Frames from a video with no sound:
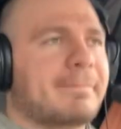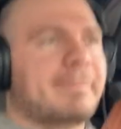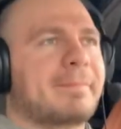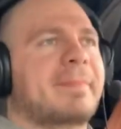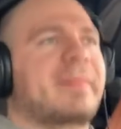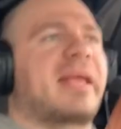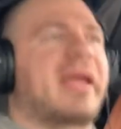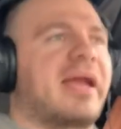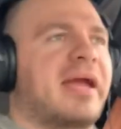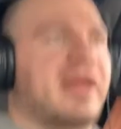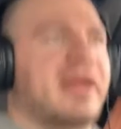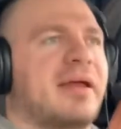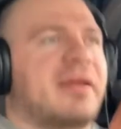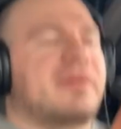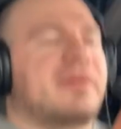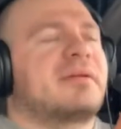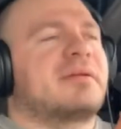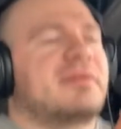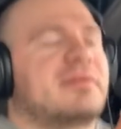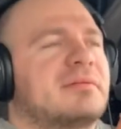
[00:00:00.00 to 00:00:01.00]

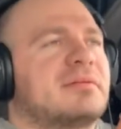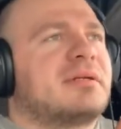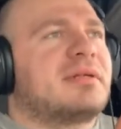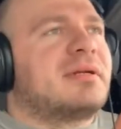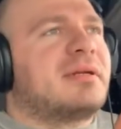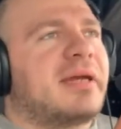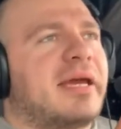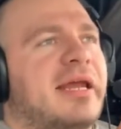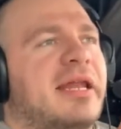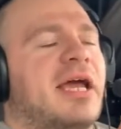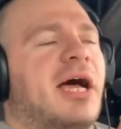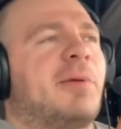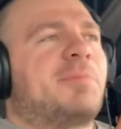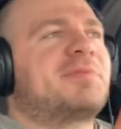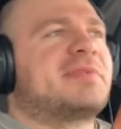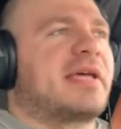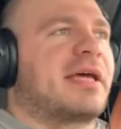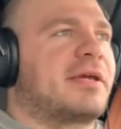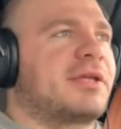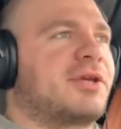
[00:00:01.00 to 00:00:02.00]
and it helps
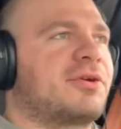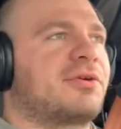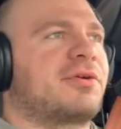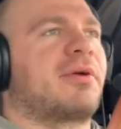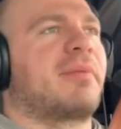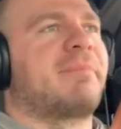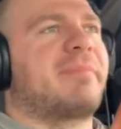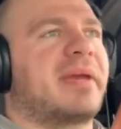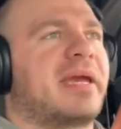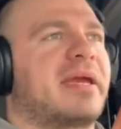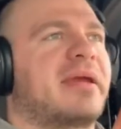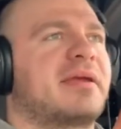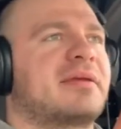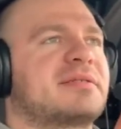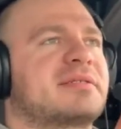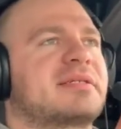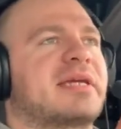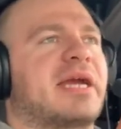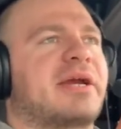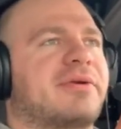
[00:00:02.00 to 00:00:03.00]
that you're a big,
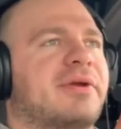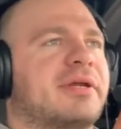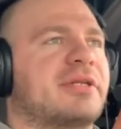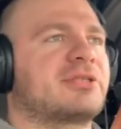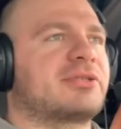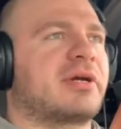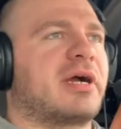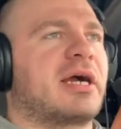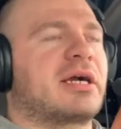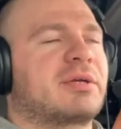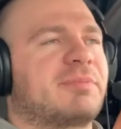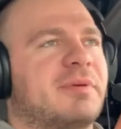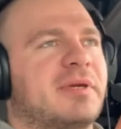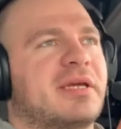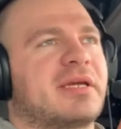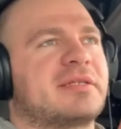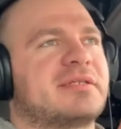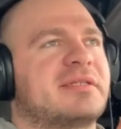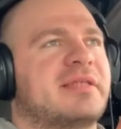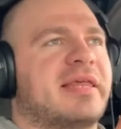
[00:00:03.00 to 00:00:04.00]
scary truck
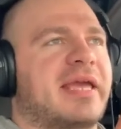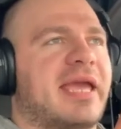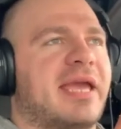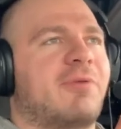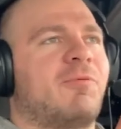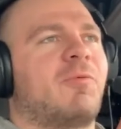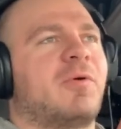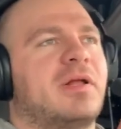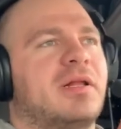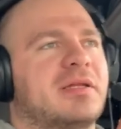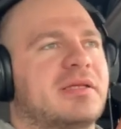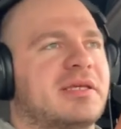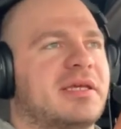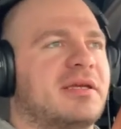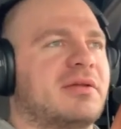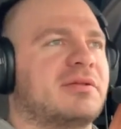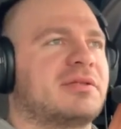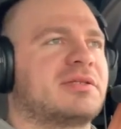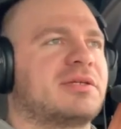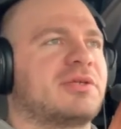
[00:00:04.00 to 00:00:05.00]
because they will
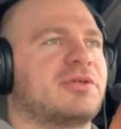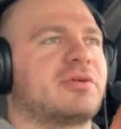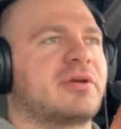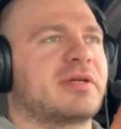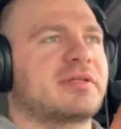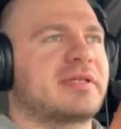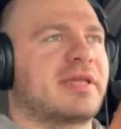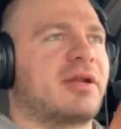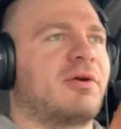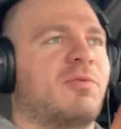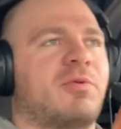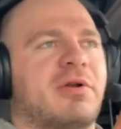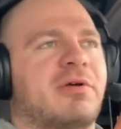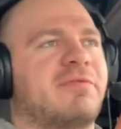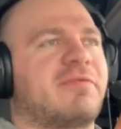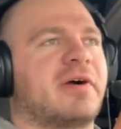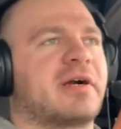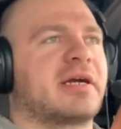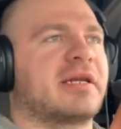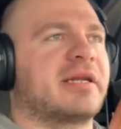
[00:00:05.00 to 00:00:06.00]
yield to you because they don't want to
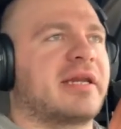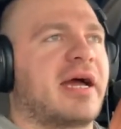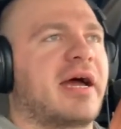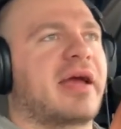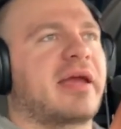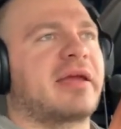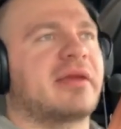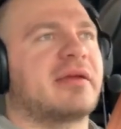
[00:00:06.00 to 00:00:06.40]
fucking die.